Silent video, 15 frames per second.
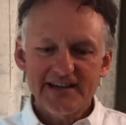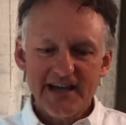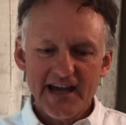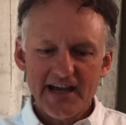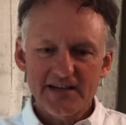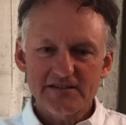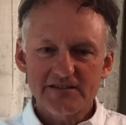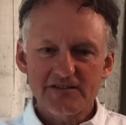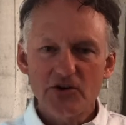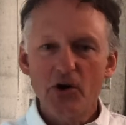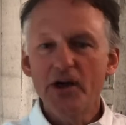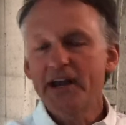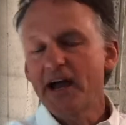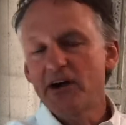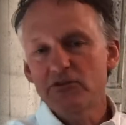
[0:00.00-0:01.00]
had
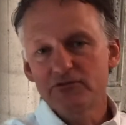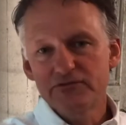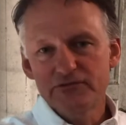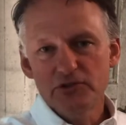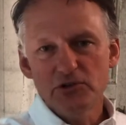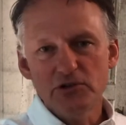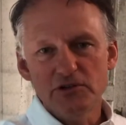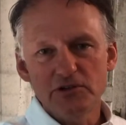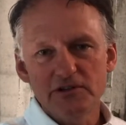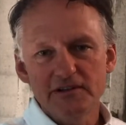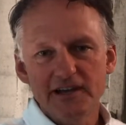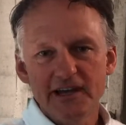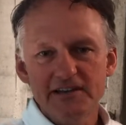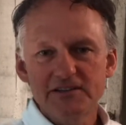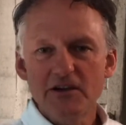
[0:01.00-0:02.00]
gone out full
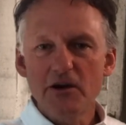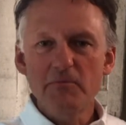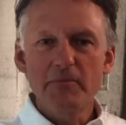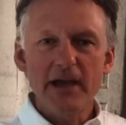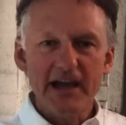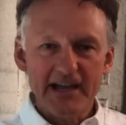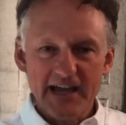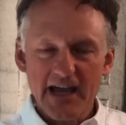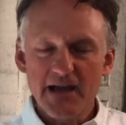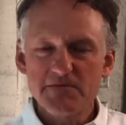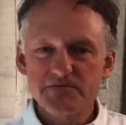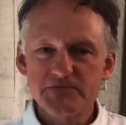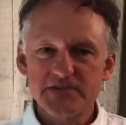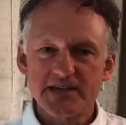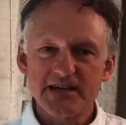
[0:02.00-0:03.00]
and come back
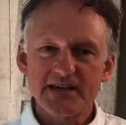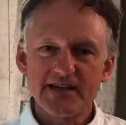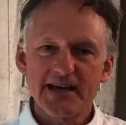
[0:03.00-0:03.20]
empty,